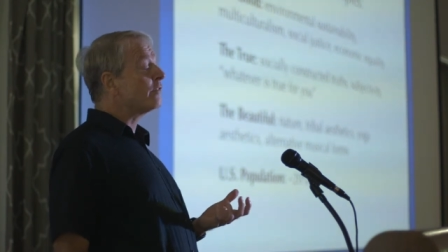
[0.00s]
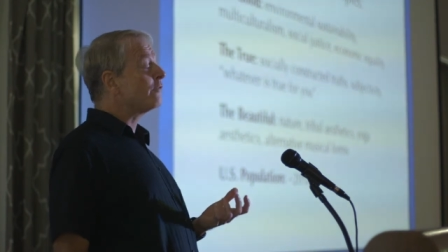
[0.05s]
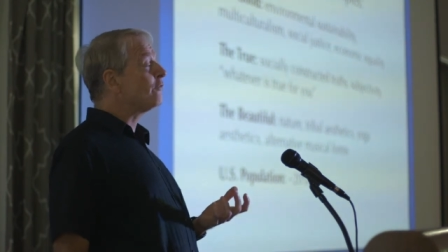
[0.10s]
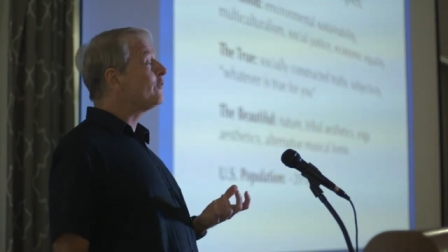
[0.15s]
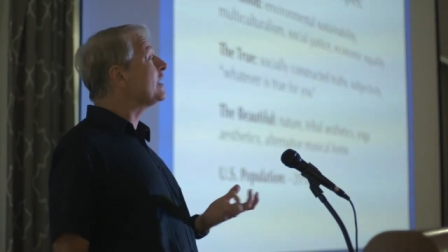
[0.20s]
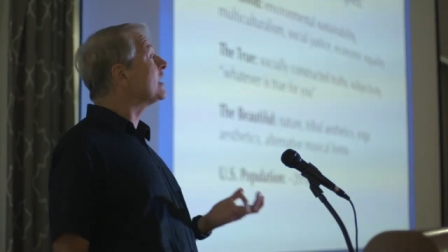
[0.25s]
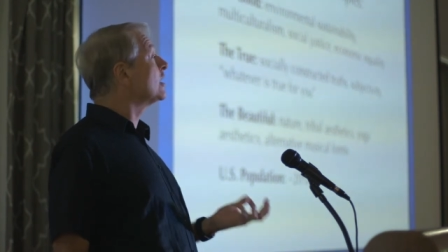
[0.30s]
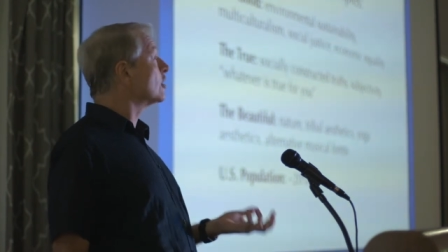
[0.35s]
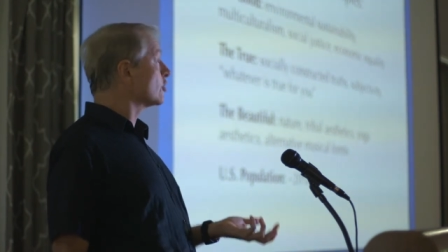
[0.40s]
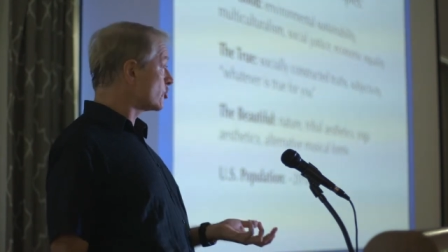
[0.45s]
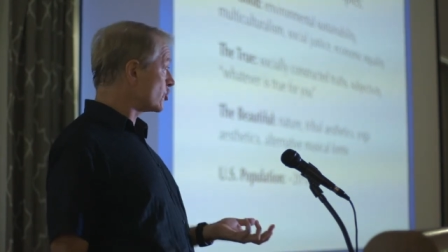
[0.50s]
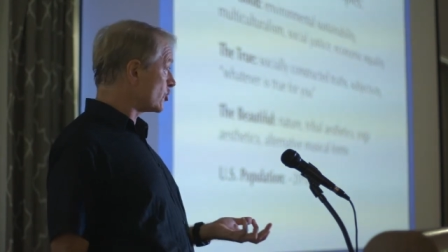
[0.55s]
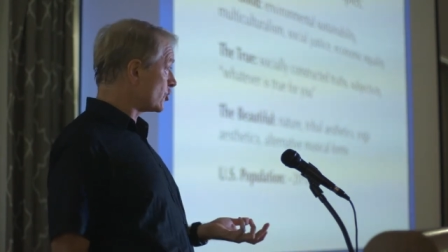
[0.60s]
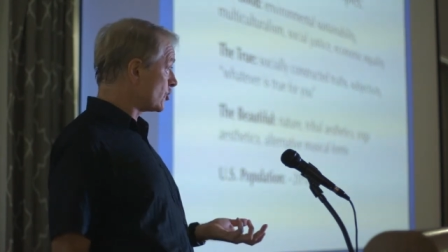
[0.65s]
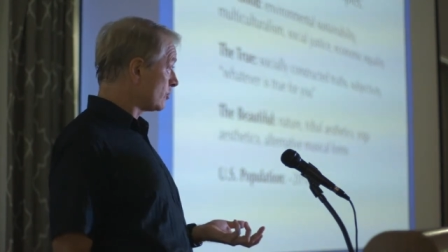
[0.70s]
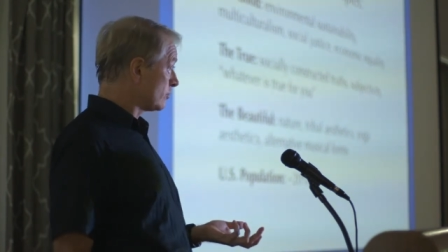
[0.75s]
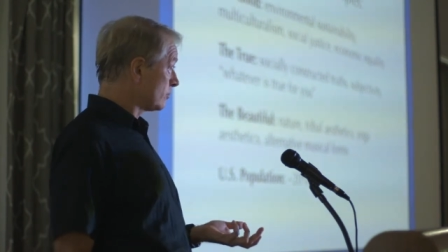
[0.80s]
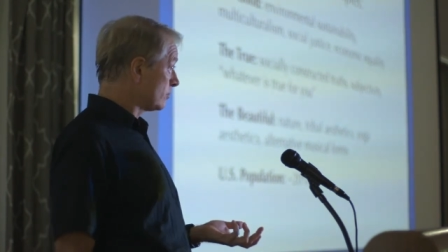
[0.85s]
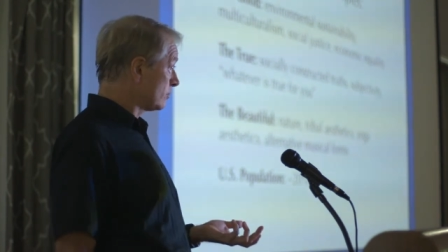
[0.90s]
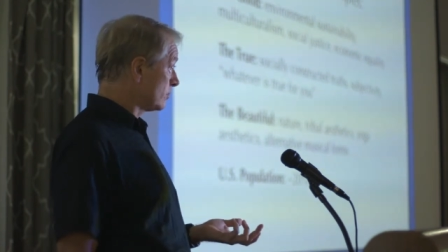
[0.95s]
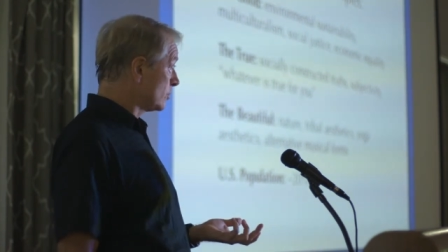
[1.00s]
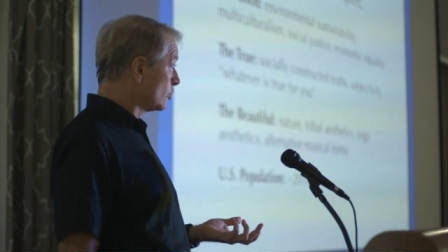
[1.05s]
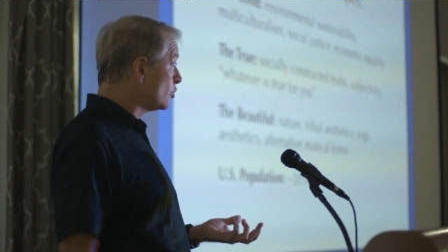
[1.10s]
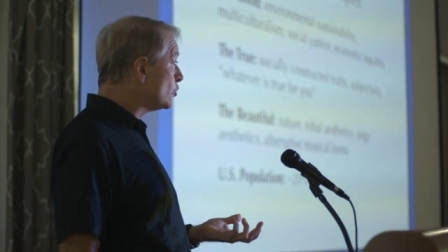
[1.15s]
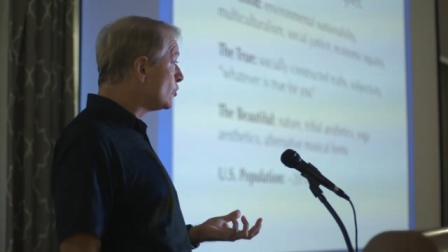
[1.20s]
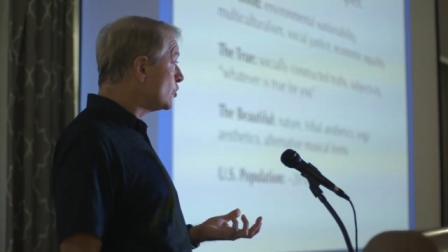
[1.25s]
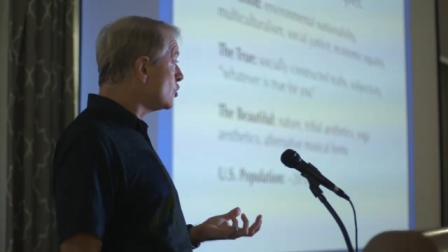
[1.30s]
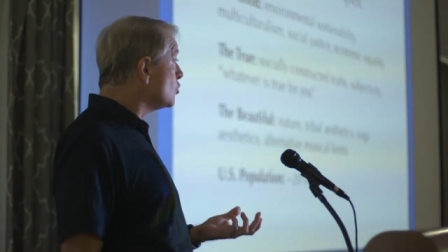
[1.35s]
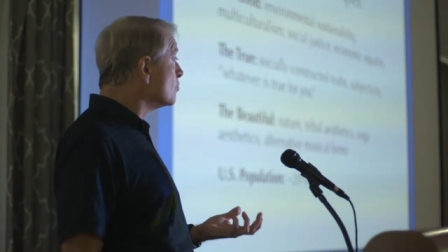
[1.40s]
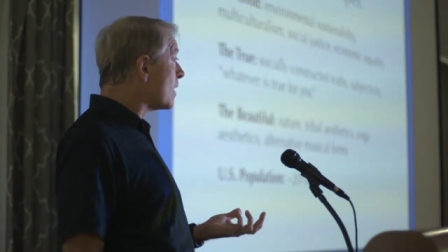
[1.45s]
figures
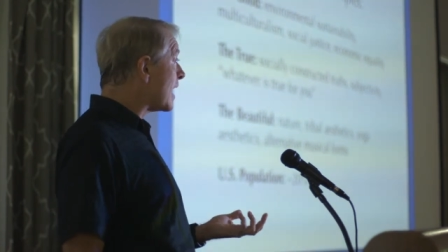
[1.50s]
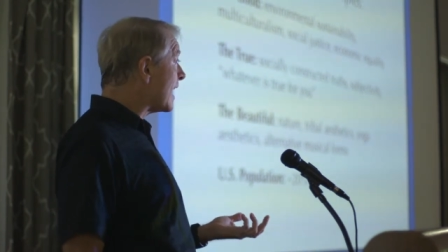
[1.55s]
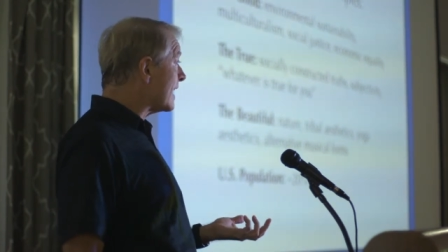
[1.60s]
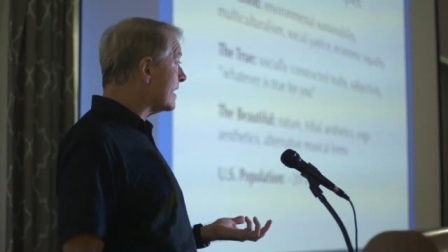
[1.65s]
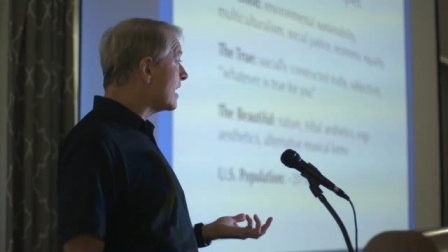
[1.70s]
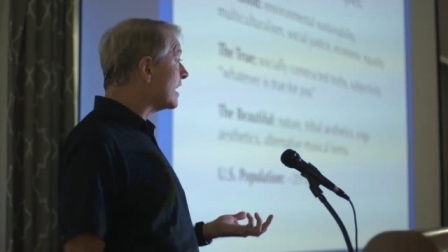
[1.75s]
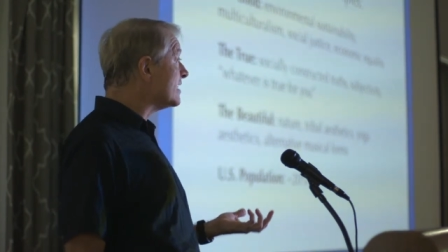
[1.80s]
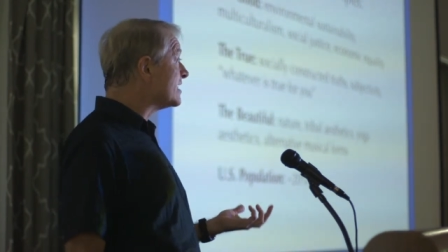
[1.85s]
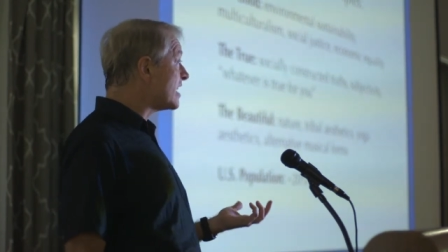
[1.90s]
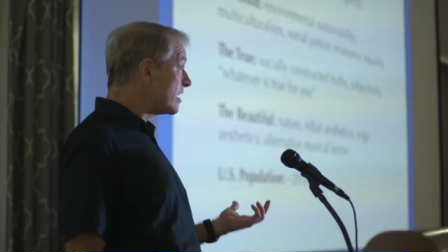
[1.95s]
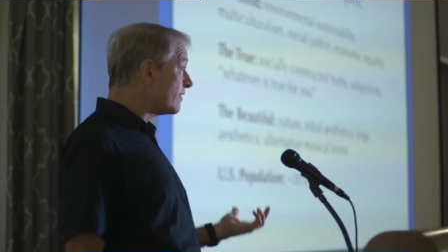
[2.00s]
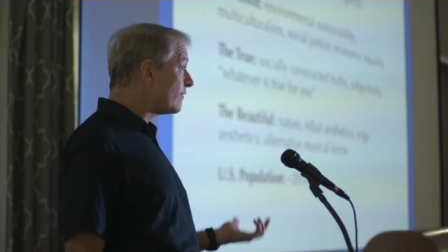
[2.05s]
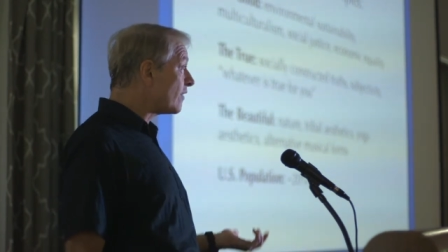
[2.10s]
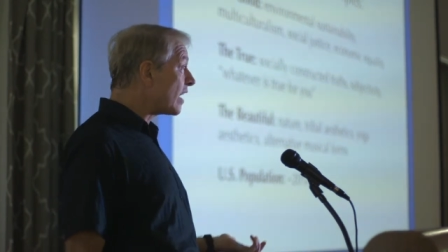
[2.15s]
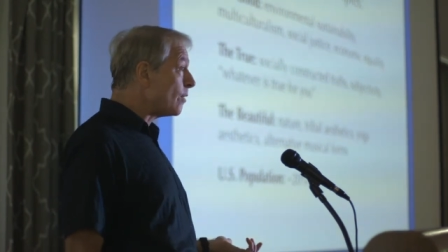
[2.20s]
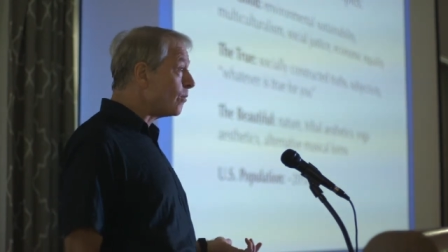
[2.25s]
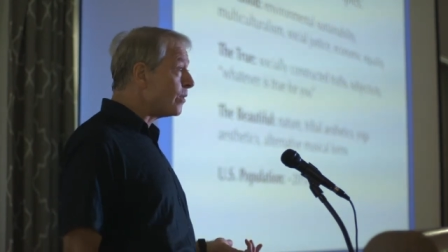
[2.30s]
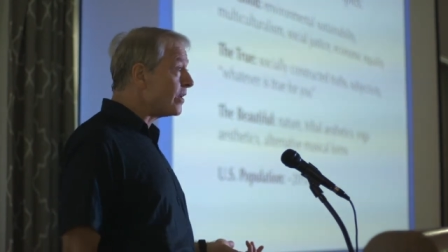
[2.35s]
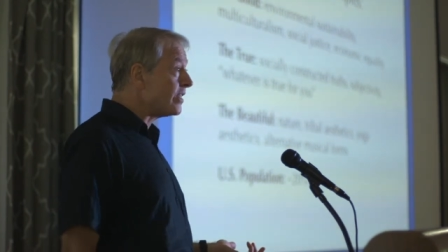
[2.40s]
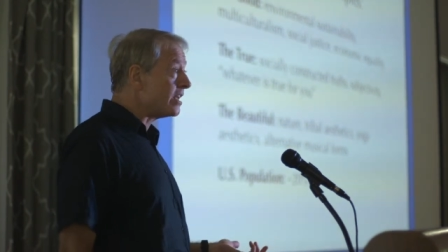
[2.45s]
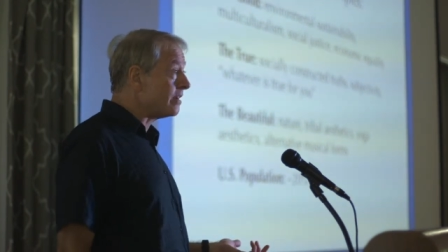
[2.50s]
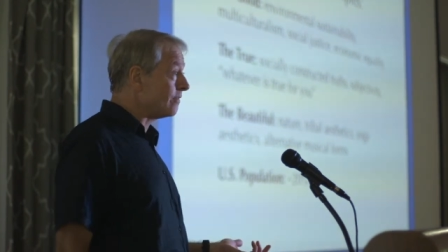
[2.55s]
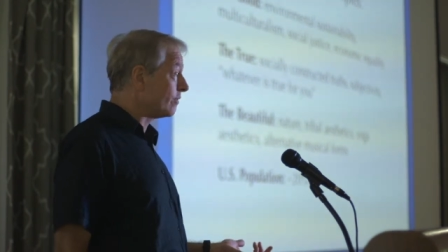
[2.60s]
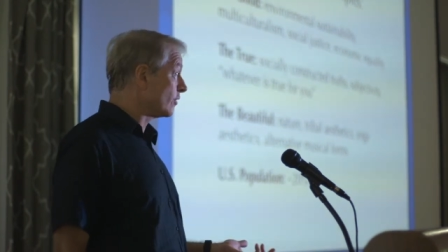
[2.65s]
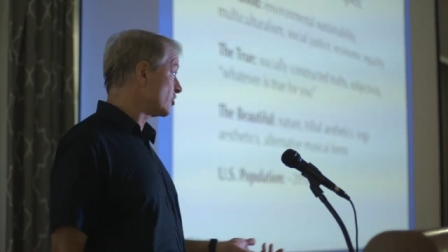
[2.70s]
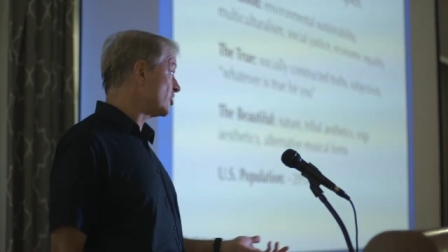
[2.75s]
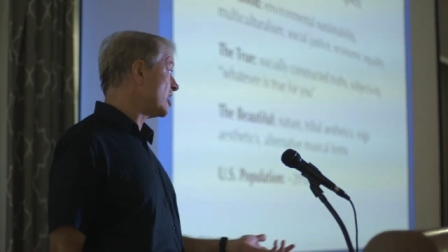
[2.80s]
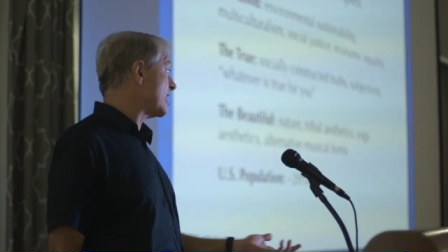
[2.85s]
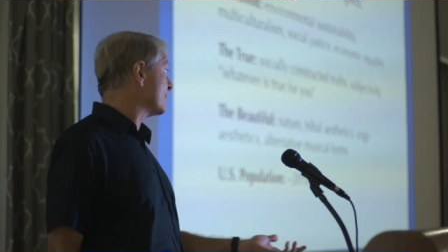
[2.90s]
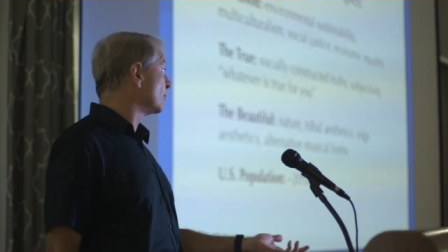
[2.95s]
who you might identify with it. For
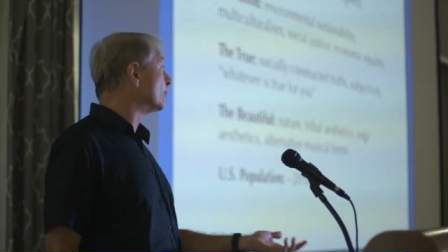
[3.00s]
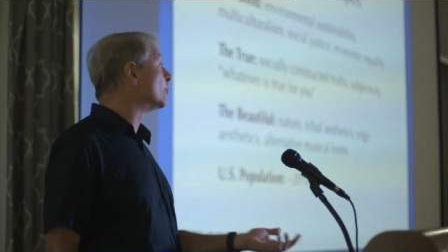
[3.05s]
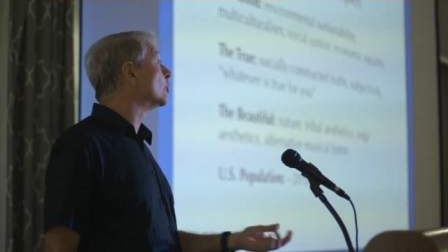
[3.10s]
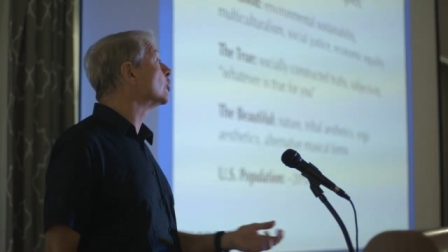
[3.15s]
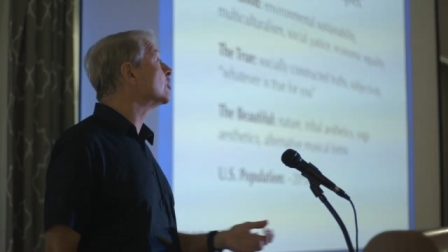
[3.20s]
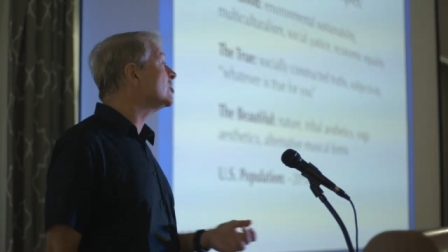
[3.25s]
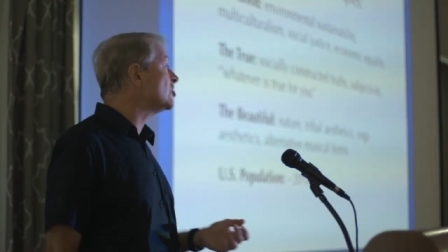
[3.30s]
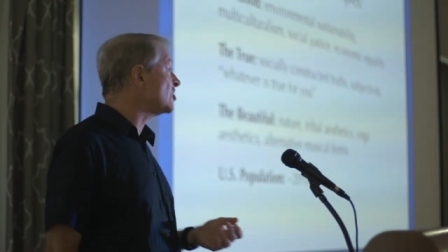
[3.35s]
example, Bernie